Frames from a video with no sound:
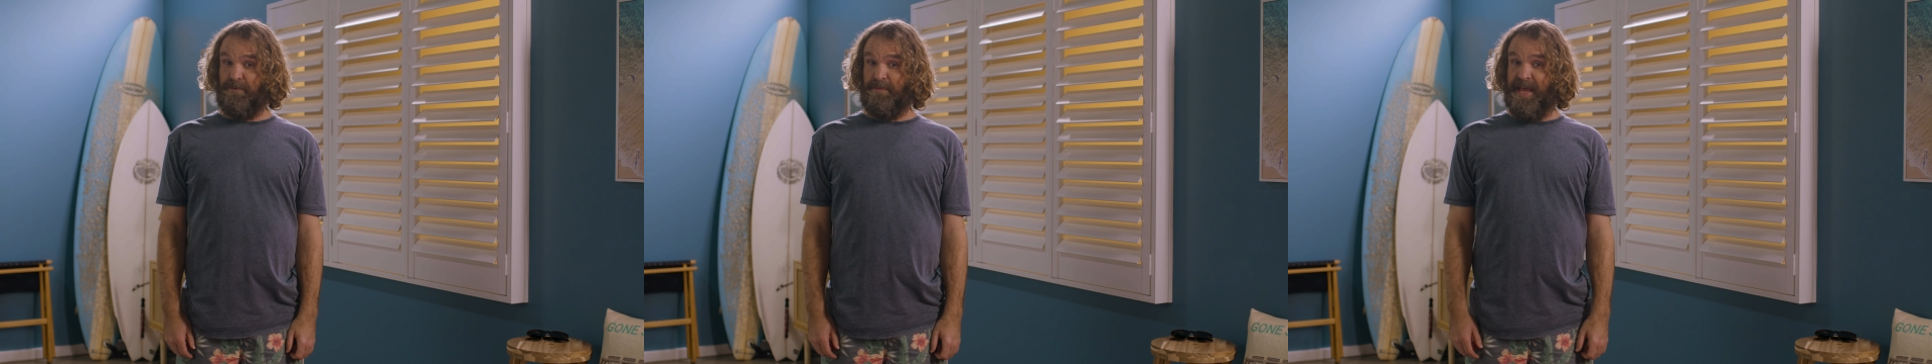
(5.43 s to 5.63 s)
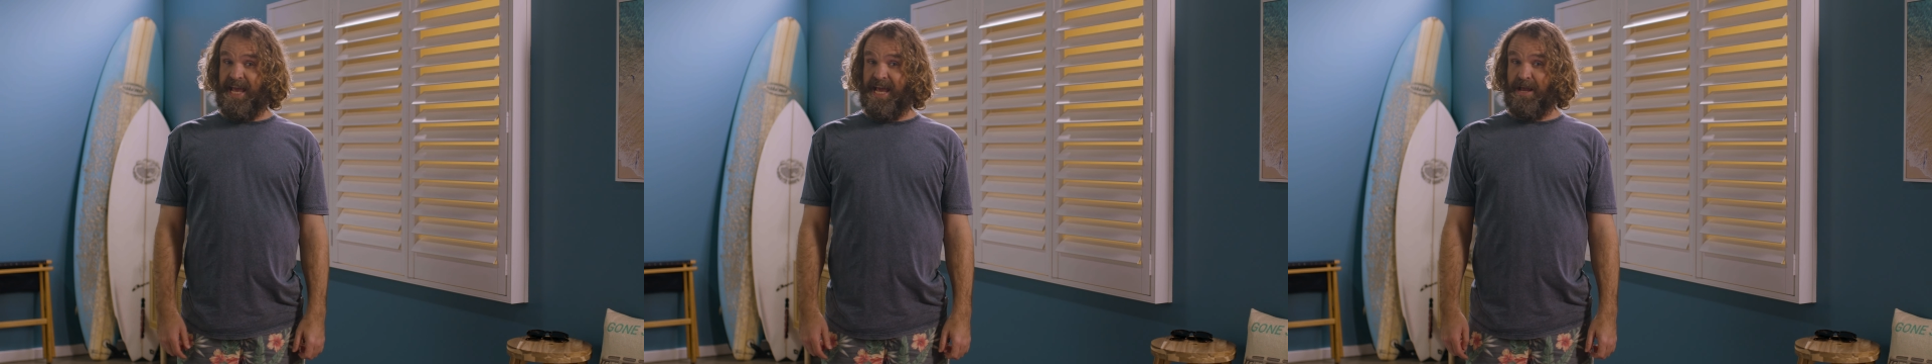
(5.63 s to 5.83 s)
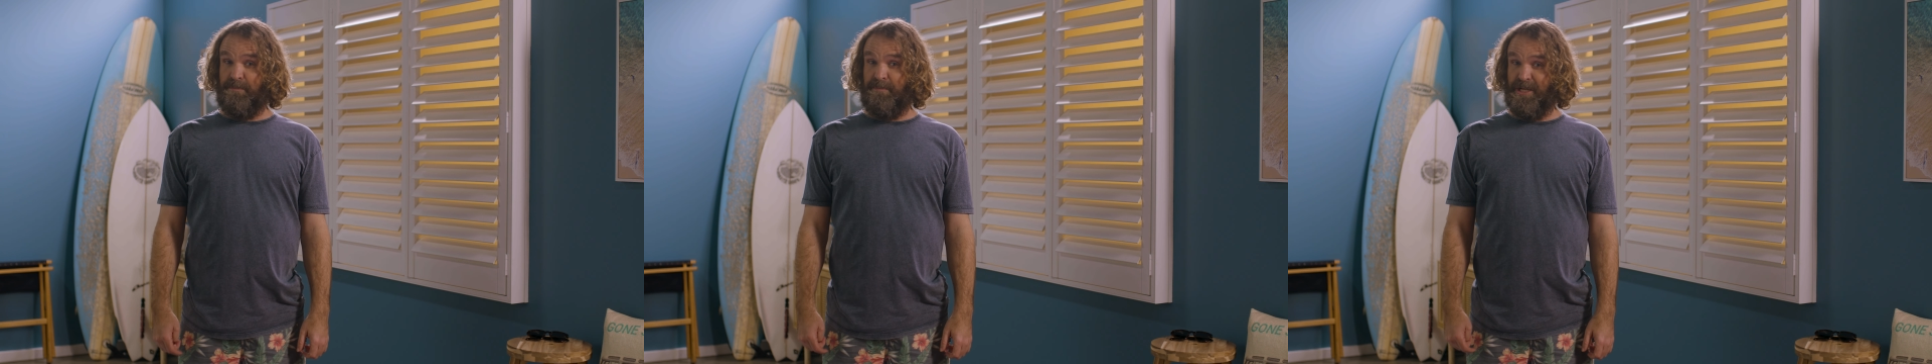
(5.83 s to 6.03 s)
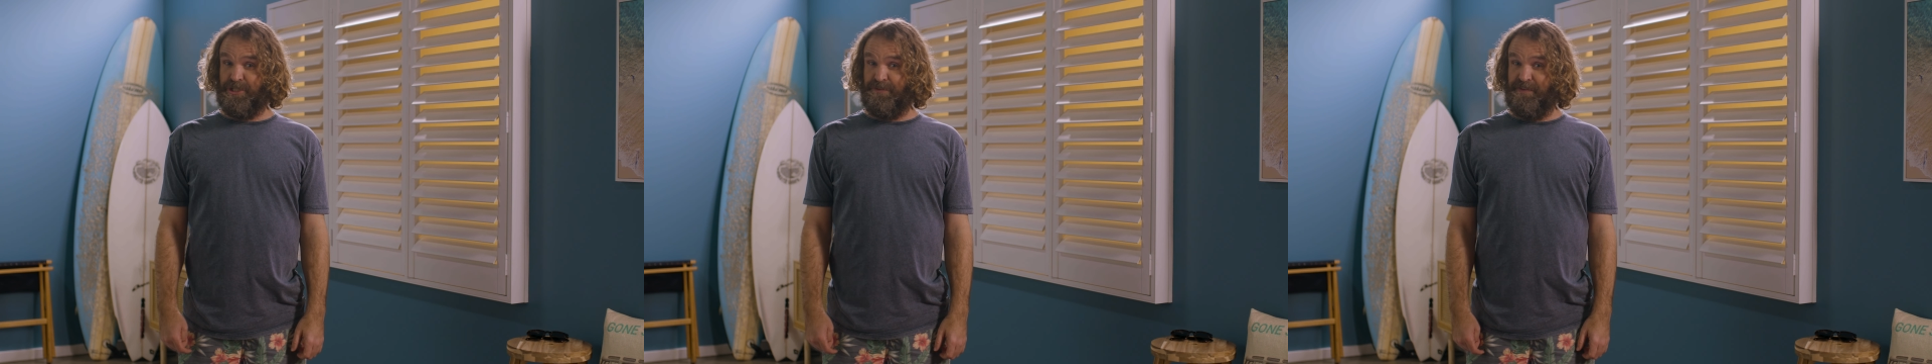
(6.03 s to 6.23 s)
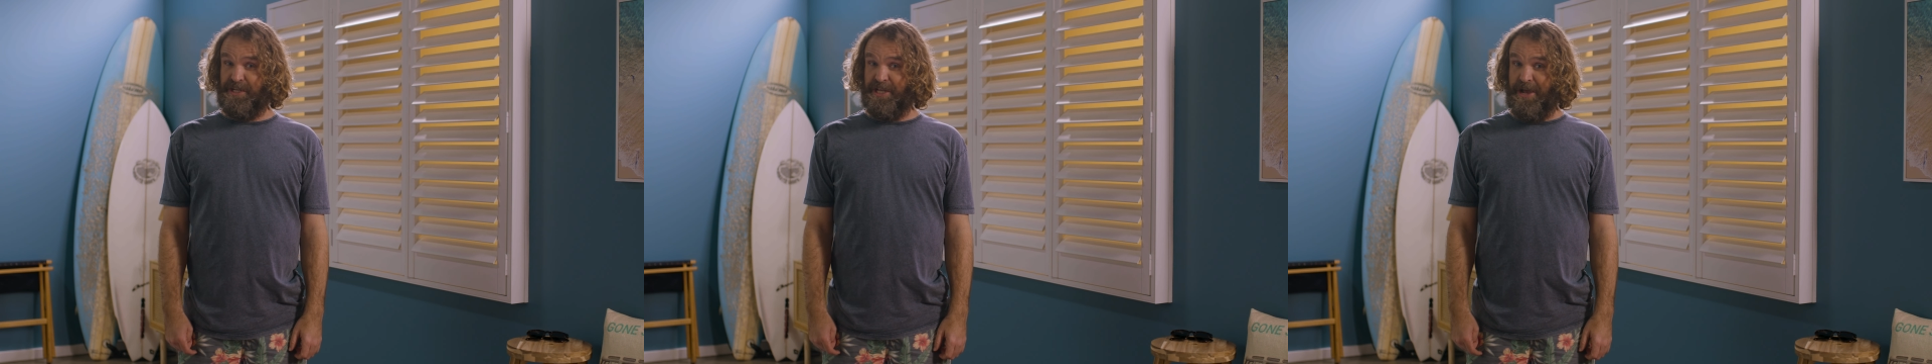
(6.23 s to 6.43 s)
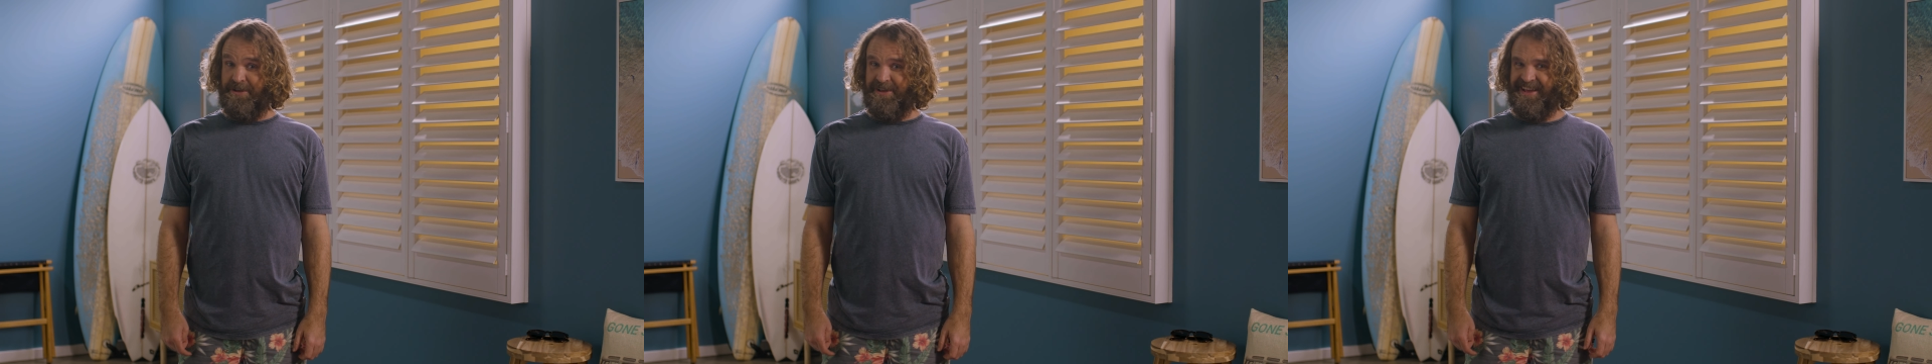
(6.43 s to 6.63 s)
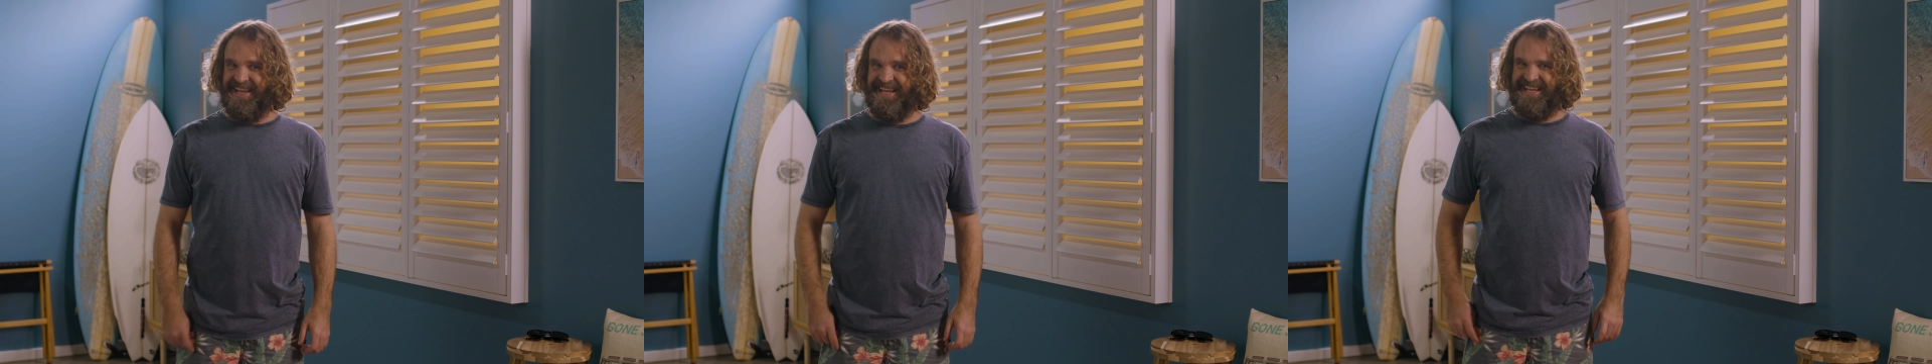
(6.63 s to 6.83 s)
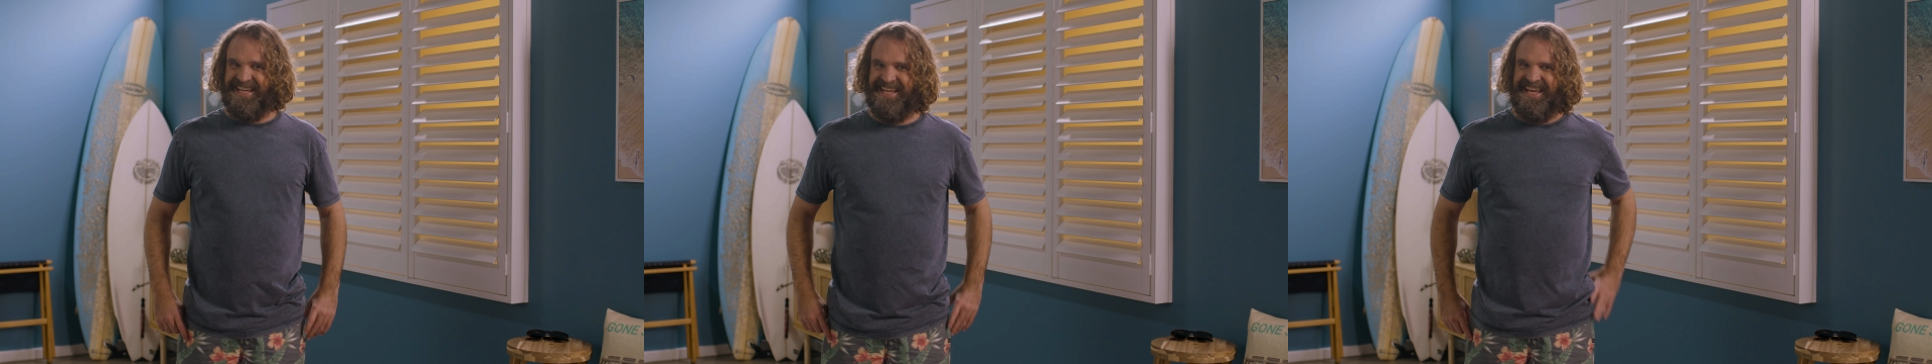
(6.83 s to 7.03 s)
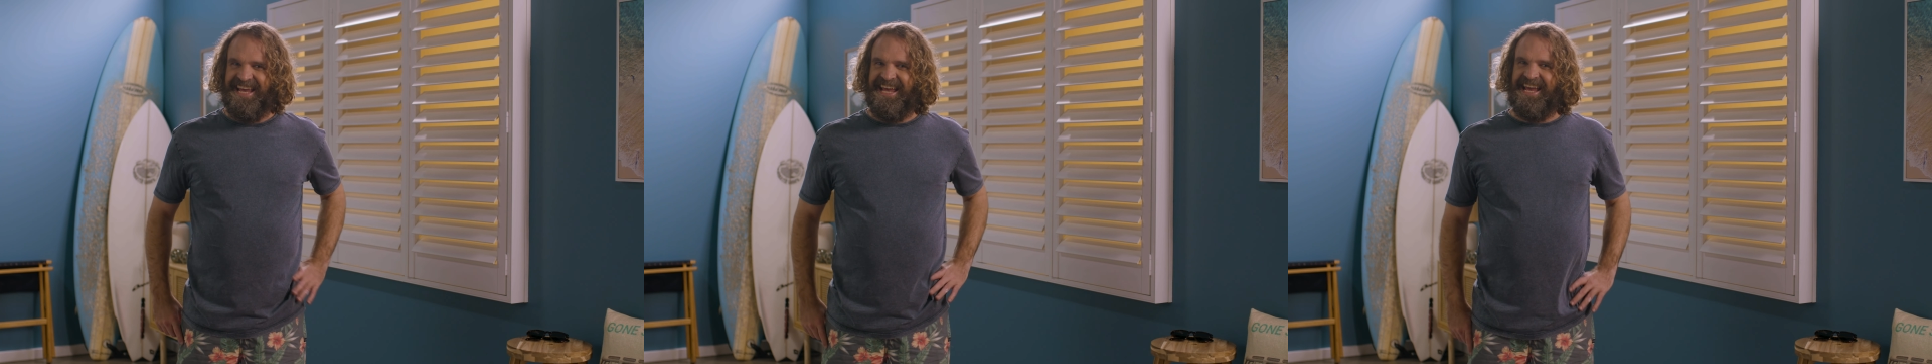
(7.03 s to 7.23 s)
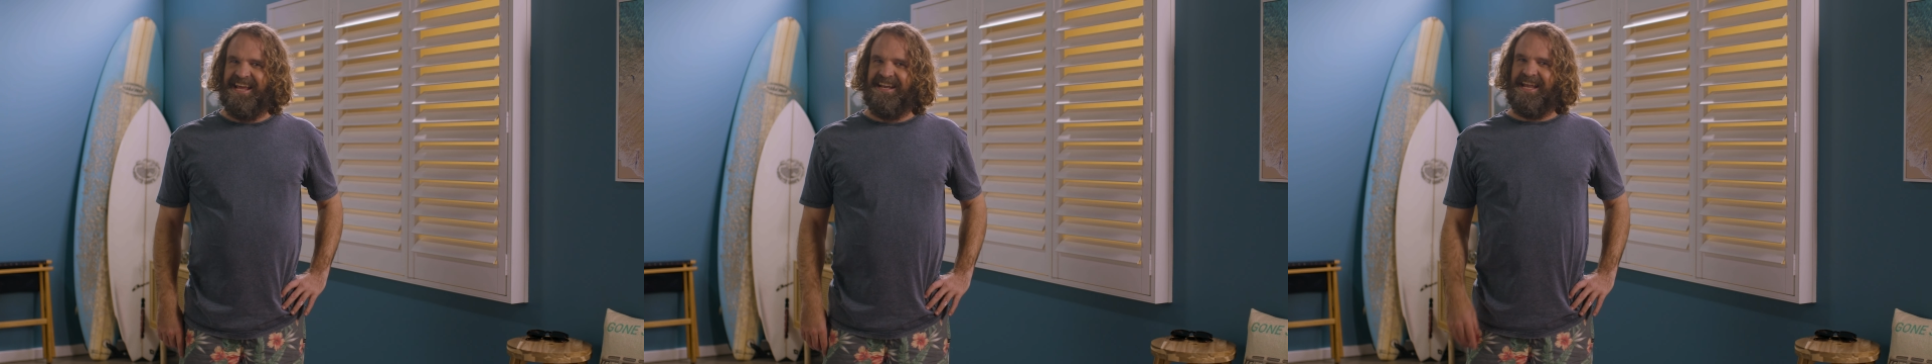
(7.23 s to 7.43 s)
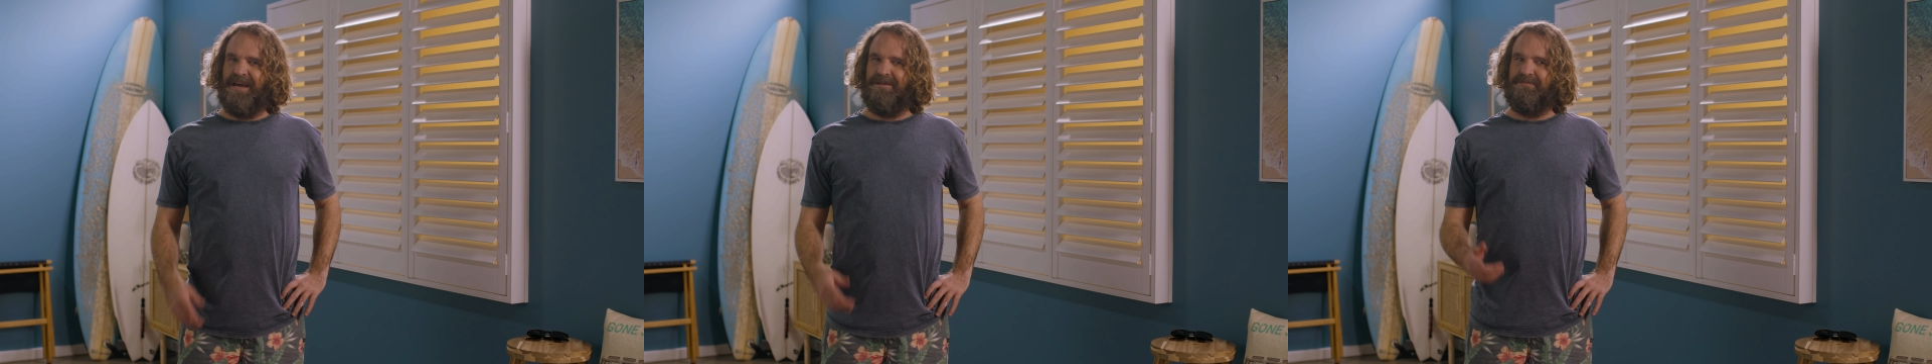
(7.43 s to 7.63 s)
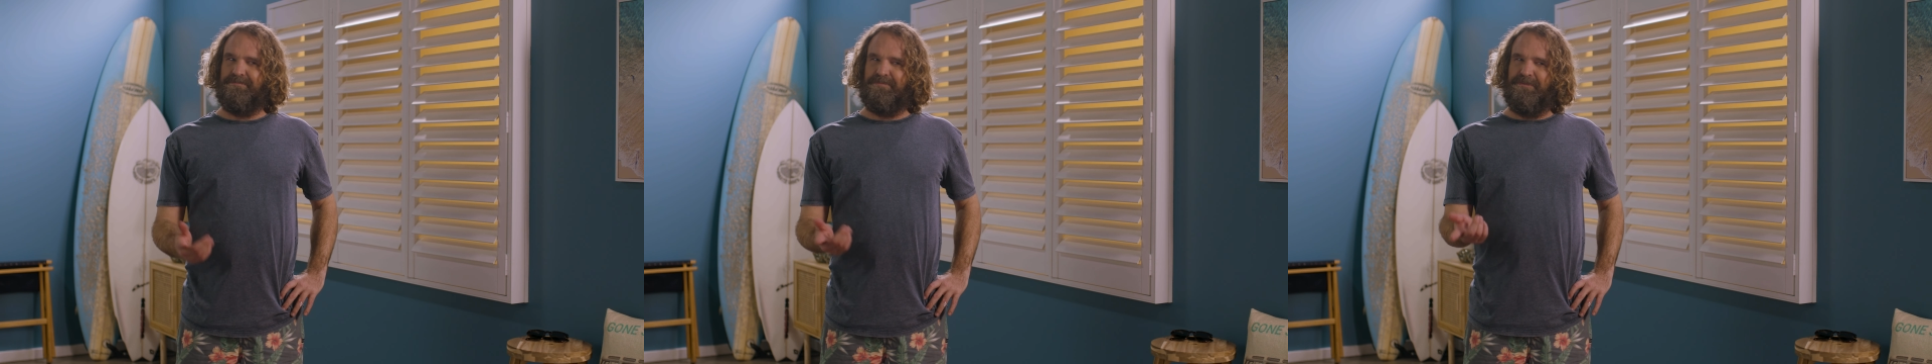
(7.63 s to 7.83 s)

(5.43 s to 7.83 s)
from the How to Measure video? Now,